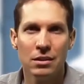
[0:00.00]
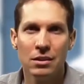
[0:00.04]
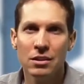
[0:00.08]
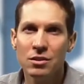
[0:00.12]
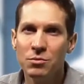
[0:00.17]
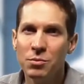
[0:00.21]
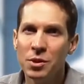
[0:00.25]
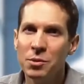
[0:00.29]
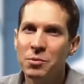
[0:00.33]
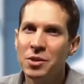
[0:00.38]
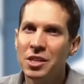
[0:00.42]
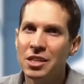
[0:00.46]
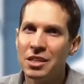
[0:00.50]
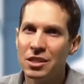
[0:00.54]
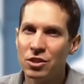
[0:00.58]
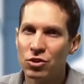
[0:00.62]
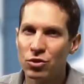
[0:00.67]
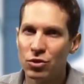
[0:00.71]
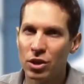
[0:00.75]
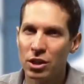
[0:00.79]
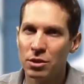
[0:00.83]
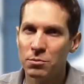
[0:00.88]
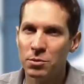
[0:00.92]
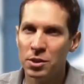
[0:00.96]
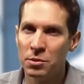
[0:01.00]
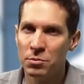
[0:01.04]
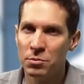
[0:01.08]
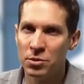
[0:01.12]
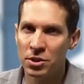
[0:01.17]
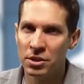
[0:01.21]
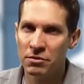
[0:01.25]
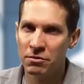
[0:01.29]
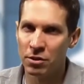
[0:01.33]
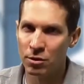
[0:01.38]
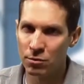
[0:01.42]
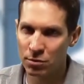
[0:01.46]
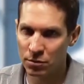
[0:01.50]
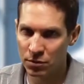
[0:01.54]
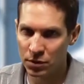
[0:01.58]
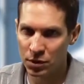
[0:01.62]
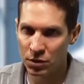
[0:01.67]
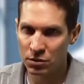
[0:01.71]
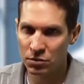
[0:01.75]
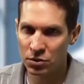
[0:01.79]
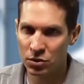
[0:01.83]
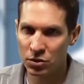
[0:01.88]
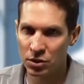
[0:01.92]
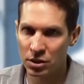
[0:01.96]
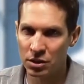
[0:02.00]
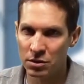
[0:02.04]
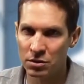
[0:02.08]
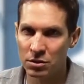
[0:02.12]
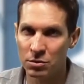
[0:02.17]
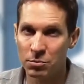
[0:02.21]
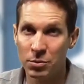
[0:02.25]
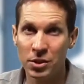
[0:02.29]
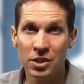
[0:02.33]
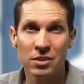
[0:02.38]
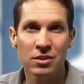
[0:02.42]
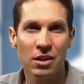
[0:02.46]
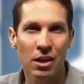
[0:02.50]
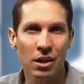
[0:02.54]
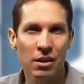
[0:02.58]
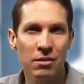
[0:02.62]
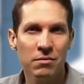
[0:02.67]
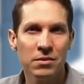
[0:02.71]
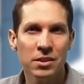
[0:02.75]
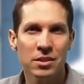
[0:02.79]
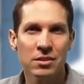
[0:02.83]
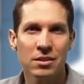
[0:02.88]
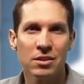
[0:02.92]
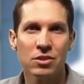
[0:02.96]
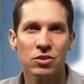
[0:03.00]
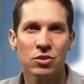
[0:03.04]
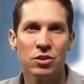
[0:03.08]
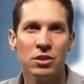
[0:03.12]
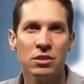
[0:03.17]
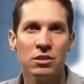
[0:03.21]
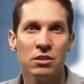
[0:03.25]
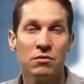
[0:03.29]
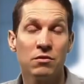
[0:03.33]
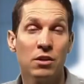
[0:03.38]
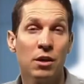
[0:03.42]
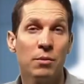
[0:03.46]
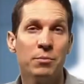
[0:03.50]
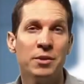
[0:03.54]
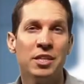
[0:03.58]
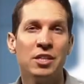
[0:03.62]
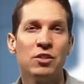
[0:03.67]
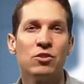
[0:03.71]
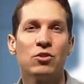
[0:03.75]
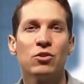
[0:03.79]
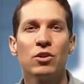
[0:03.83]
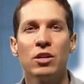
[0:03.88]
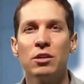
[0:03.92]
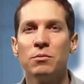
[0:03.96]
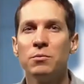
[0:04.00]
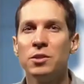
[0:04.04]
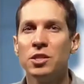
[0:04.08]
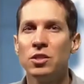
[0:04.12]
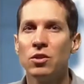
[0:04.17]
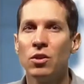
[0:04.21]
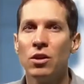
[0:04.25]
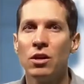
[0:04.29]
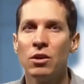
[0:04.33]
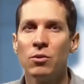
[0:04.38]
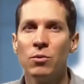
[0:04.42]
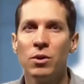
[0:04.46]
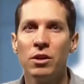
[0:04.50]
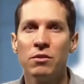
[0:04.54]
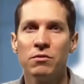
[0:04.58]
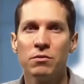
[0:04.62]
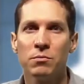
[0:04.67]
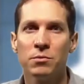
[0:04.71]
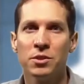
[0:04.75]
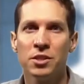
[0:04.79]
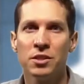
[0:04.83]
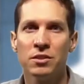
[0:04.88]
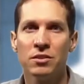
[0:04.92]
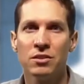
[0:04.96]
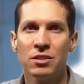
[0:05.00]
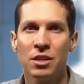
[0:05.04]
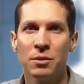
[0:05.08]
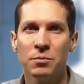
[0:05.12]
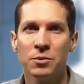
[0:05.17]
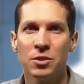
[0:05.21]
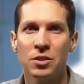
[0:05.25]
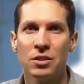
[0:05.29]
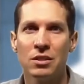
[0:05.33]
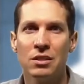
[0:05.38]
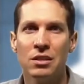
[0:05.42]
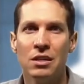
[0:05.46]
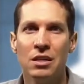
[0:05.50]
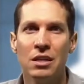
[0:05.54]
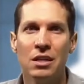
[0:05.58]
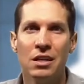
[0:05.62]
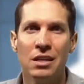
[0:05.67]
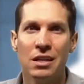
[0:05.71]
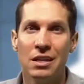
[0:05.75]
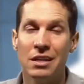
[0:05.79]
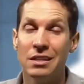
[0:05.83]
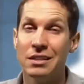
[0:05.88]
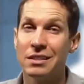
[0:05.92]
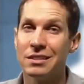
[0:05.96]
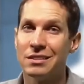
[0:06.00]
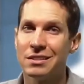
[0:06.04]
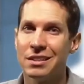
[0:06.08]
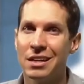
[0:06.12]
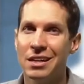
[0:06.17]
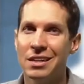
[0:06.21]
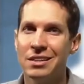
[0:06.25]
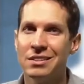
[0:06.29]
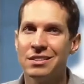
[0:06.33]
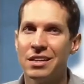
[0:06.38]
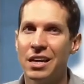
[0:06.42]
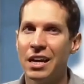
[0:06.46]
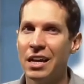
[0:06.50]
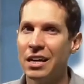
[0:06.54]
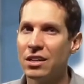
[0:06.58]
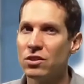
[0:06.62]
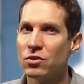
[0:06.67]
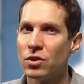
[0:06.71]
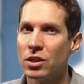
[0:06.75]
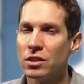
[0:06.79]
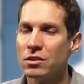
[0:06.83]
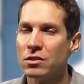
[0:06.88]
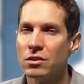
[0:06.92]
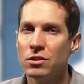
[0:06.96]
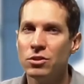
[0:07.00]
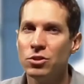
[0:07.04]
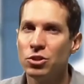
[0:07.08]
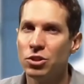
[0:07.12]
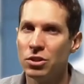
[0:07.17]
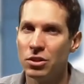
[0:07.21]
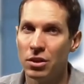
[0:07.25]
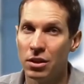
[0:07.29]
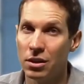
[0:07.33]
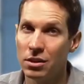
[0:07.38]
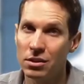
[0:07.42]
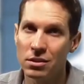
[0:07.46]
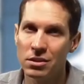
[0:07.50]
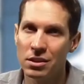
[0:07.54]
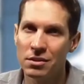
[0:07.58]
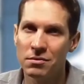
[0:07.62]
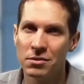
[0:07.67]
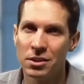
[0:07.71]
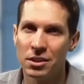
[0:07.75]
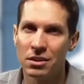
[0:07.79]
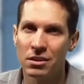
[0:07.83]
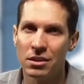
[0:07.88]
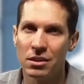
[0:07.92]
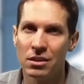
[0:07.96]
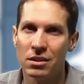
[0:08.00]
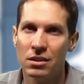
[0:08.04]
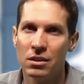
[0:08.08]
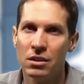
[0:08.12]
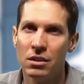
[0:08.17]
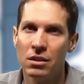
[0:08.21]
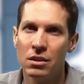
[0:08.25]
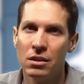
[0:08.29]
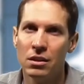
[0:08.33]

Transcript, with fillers: This may be an incredibly brief overview of screens, but it's obvious that screens have come an incredibly long way from their inception, and that size and resolution aren't everything.